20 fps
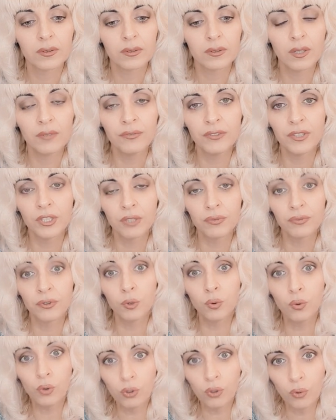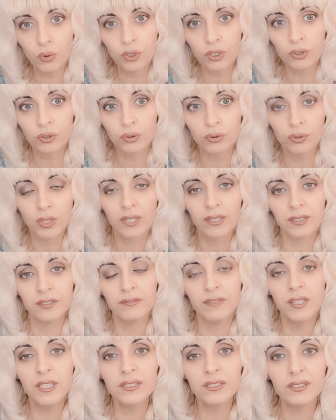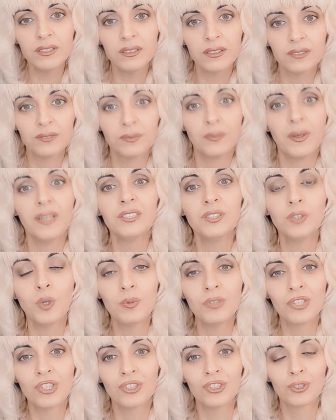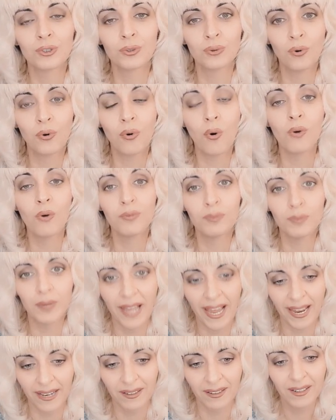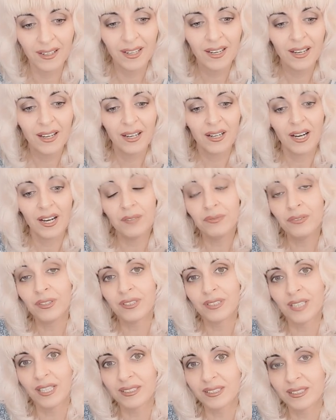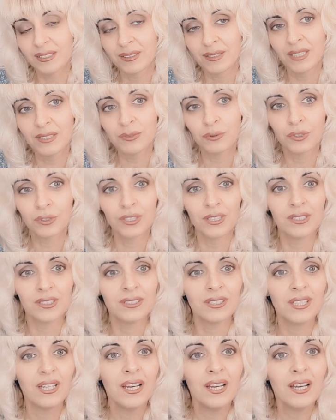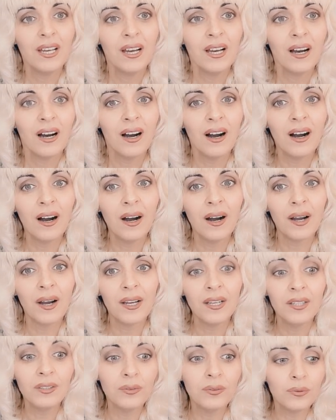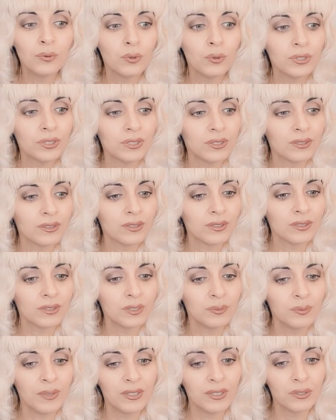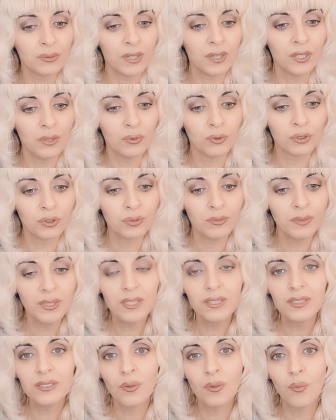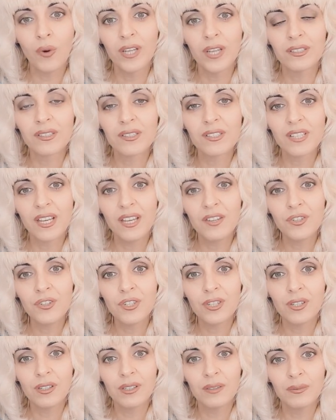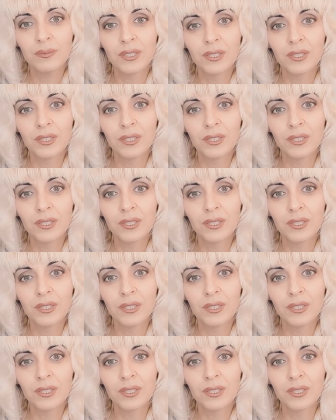I think if you look into like invest, the best option is to look off plan. I think that's what it is. And of course, depends where you want to be, somewhere in the center, be